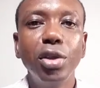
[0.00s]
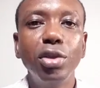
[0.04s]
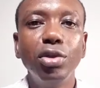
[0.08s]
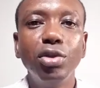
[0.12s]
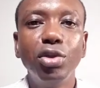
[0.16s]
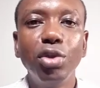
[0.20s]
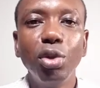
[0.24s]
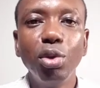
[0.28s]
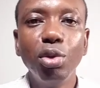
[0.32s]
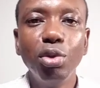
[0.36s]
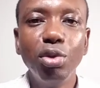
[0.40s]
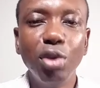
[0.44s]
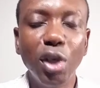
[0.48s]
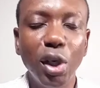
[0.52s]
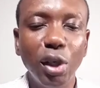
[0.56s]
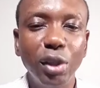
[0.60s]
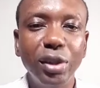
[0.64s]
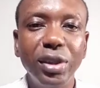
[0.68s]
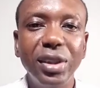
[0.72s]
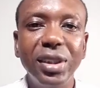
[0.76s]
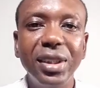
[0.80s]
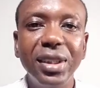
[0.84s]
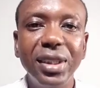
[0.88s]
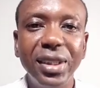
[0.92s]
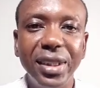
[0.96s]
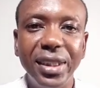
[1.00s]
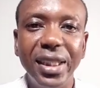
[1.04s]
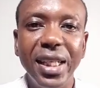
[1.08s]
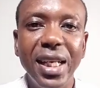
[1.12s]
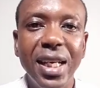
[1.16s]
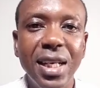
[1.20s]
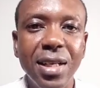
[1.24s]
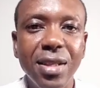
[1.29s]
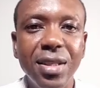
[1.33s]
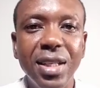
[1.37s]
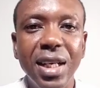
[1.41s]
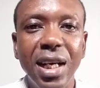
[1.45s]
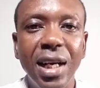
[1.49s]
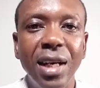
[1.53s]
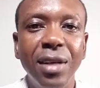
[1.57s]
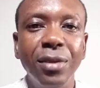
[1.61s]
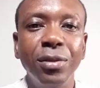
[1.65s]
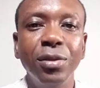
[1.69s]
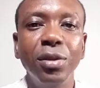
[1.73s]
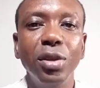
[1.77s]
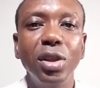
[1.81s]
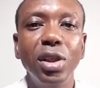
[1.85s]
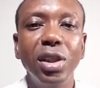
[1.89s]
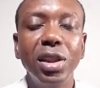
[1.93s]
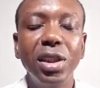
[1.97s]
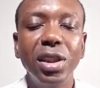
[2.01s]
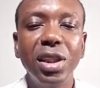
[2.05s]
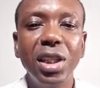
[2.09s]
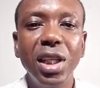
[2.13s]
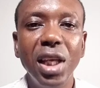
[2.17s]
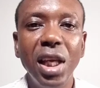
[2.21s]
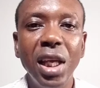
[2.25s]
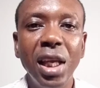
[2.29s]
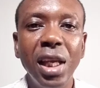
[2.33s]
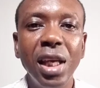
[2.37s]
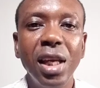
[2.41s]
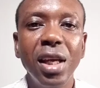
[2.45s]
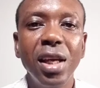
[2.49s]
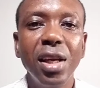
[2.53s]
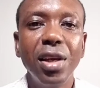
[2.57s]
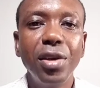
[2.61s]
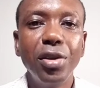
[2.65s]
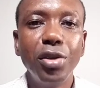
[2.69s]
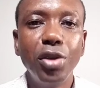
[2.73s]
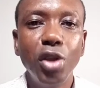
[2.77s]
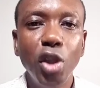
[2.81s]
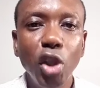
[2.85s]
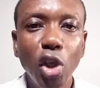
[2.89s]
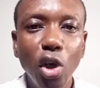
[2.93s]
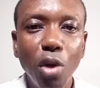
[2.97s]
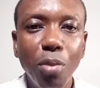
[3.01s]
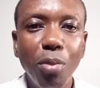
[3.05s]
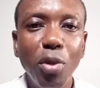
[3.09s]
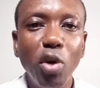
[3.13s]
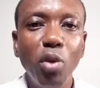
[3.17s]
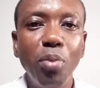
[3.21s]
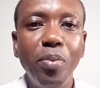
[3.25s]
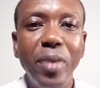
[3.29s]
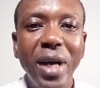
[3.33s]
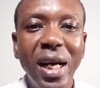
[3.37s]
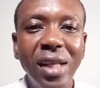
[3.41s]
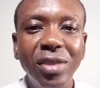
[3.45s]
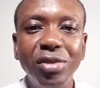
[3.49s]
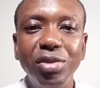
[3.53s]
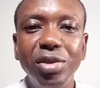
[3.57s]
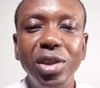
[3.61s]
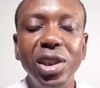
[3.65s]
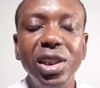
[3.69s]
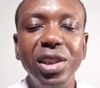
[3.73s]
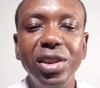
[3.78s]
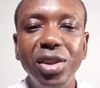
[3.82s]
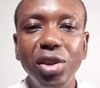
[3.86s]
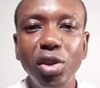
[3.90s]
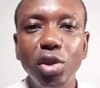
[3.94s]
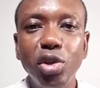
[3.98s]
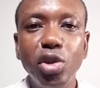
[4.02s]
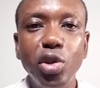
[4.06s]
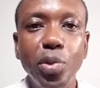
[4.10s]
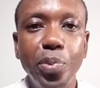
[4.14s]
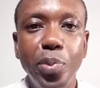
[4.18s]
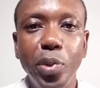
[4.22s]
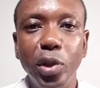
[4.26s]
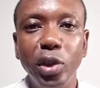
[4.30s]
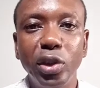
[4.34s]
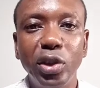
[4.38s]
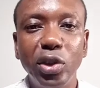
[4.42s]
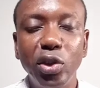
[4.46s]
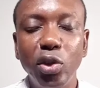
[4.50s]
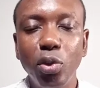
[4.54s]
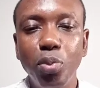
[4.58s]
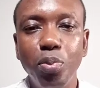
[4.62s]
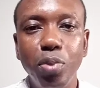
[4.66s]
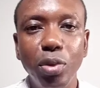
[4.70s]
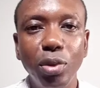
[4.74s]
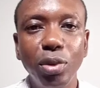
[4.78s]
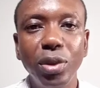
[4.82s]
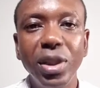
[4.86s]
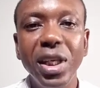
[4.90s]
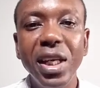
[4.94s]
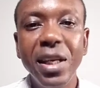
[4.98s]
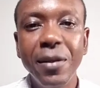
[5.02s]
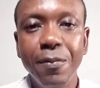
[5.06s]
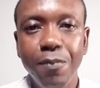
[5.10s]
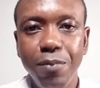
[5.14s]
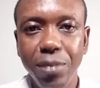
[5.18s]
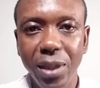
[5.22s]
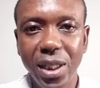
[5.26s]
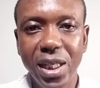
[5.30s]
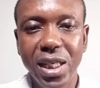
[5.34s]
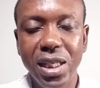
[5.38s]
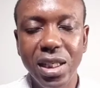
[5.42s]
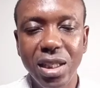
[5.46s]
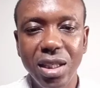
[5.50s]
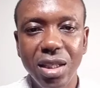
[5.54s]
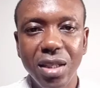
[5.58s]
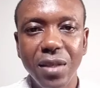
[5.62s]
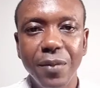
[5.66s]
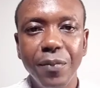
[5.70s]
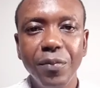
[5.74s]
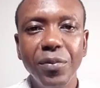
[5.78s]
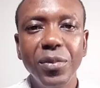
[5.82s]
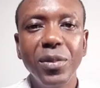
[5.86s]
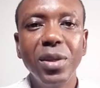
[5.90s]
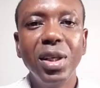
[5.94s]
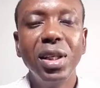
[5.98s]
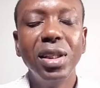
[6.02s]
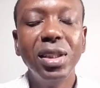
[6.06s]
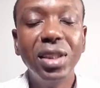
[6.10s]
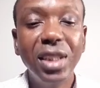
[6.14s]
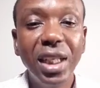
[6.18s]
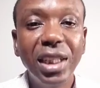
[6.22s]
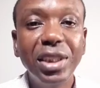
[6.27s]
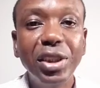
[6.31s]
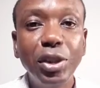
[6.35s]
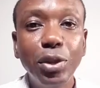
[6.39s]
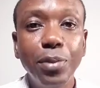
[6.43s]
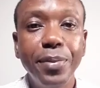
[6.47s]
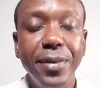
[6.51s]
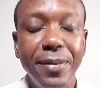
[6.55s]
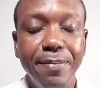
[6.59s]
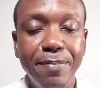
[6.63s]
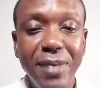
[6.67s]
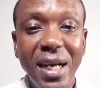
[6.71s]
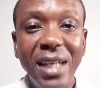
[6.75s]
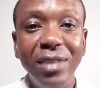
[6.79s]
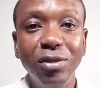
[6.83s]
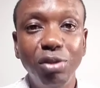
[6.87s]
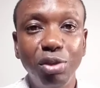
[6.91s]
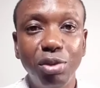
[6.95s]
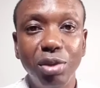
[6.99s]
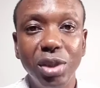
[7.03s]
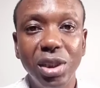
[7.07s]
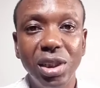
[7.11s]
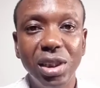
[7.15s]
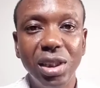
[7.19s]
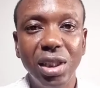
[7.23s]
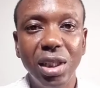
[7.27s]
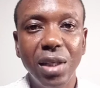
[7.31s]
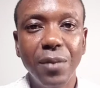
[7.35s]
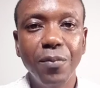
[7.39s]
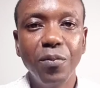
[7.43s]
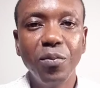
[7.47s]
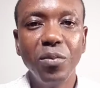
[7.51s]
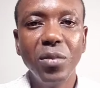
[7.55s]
do not tear down the normal boundaries you're supposed to put in place. There should be boundaries.